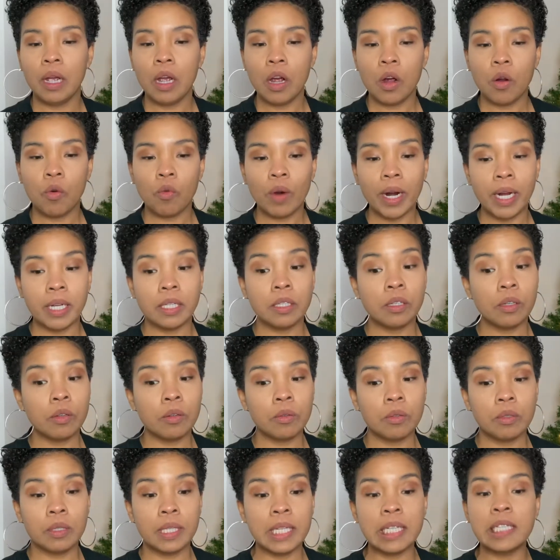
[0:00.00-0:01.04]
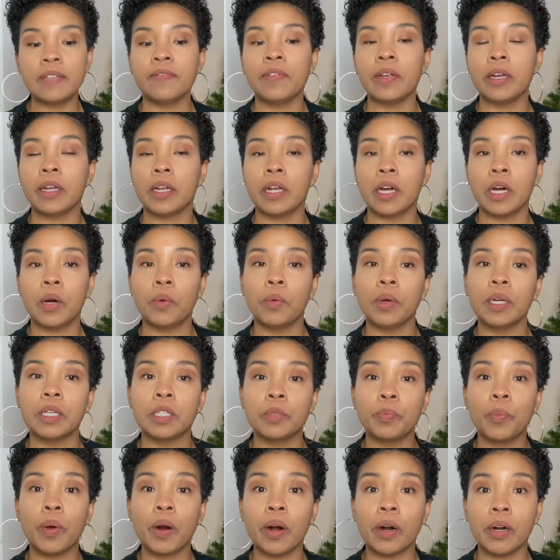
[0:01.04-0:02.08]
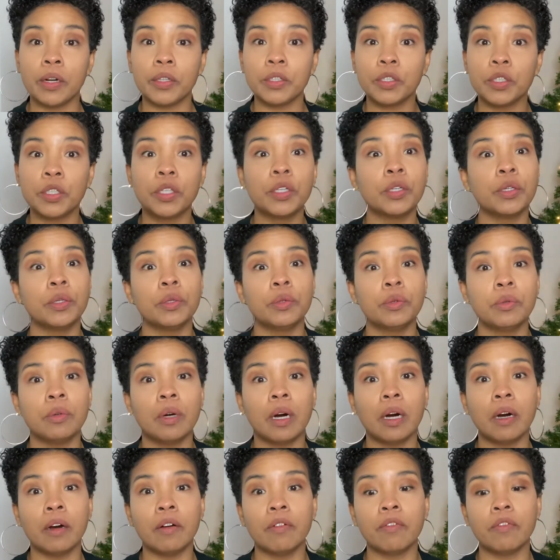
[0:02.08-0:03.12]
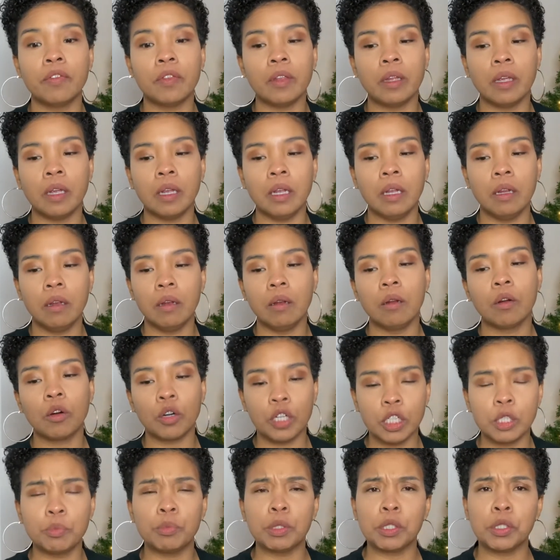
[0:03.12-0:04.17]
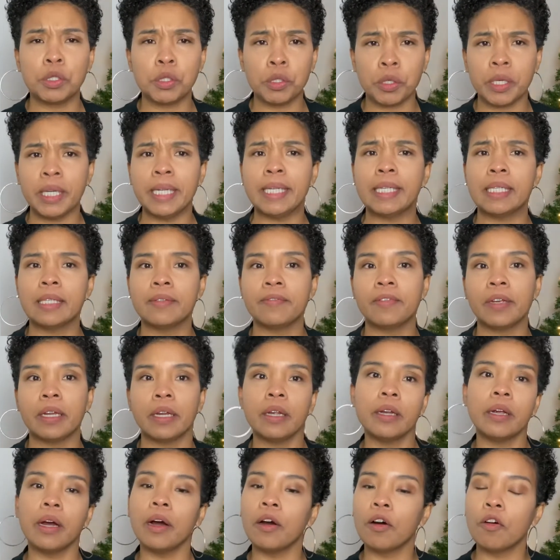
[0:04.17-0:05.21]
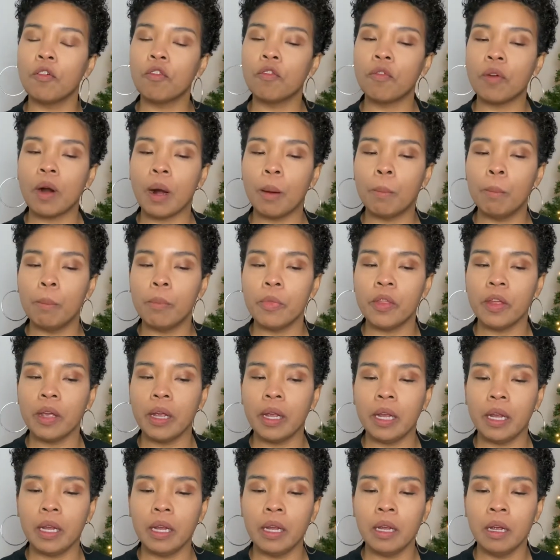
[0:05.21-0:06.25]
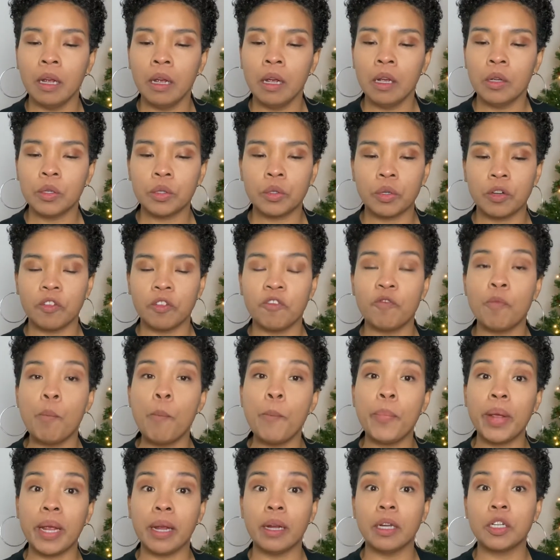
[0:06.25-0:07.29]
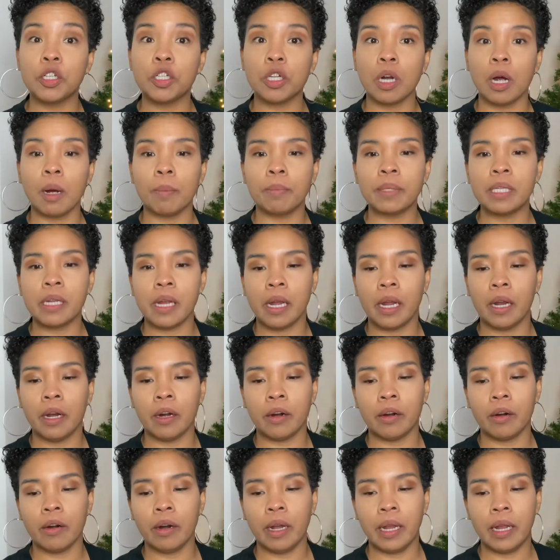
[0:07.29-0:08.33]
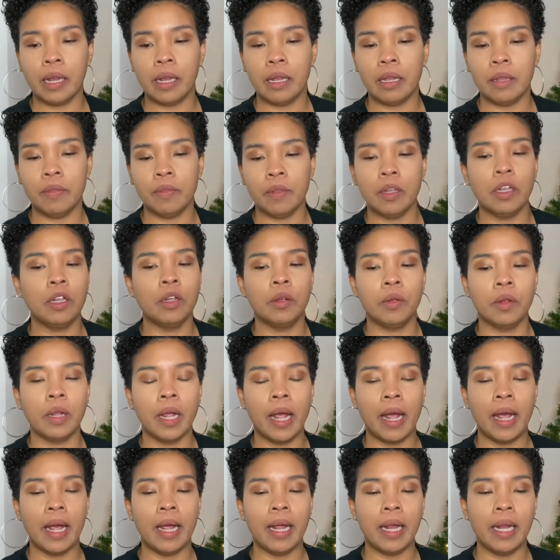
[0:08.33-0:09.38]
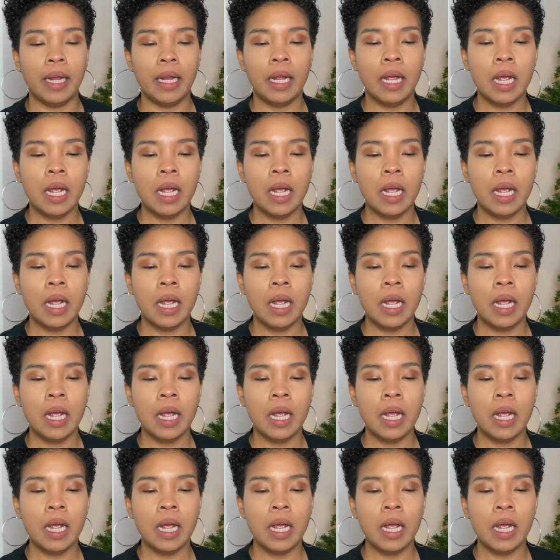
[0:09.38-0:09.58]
Right, so this video is part 2 of the Christmas treats video from the sort of big shops here in the UK.